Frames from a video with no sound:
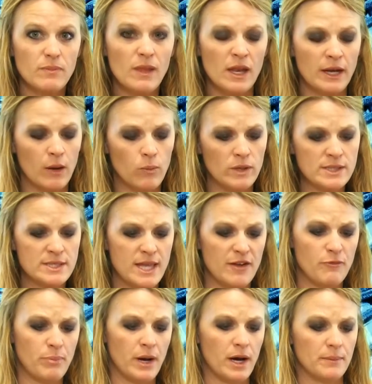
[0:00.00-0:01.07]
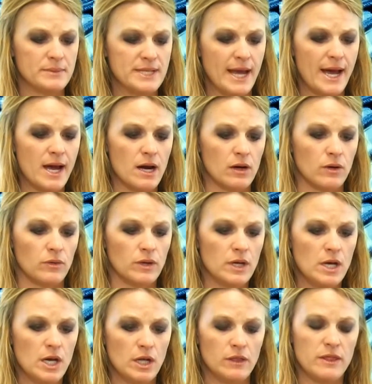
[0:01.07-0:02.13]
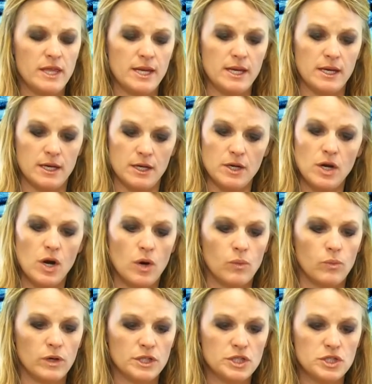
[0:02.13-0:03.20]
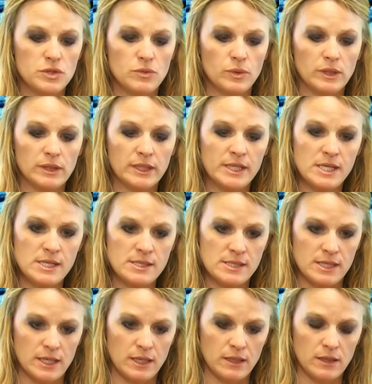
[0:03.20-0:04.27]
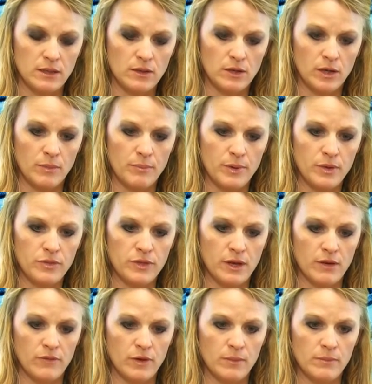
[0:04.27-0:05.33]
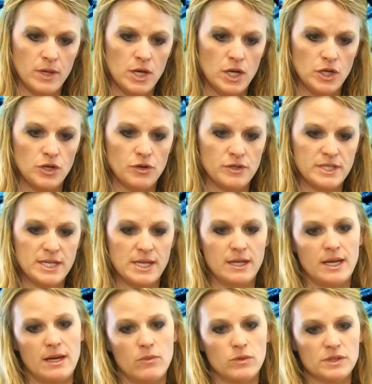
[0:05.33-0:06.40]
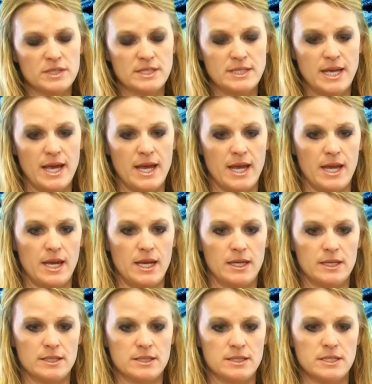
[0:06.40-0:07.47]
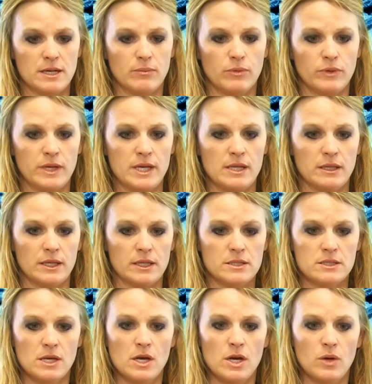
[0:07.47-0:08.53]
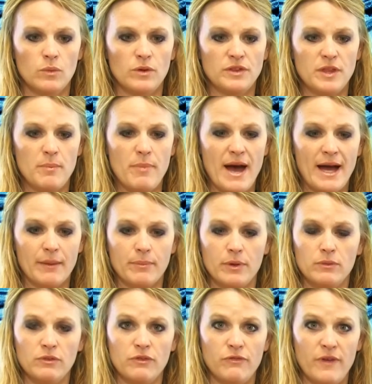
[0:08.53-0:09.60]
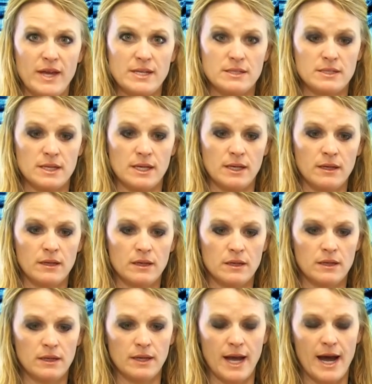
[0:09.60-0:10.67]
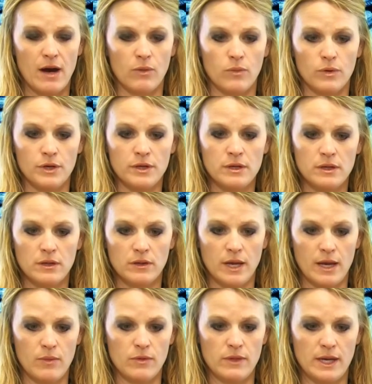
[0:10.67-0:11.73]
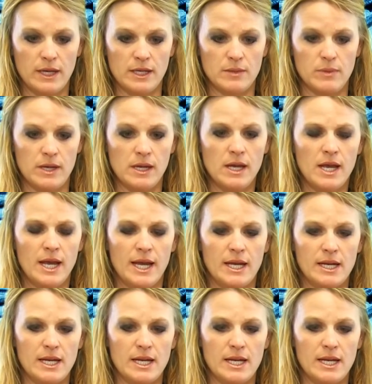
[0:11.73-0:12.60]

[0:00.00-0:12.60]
Now, once they've popped out, then once you release it on both of them, your DNA will stay in its double helix with the backbones facing outward, okay, where they need to be, and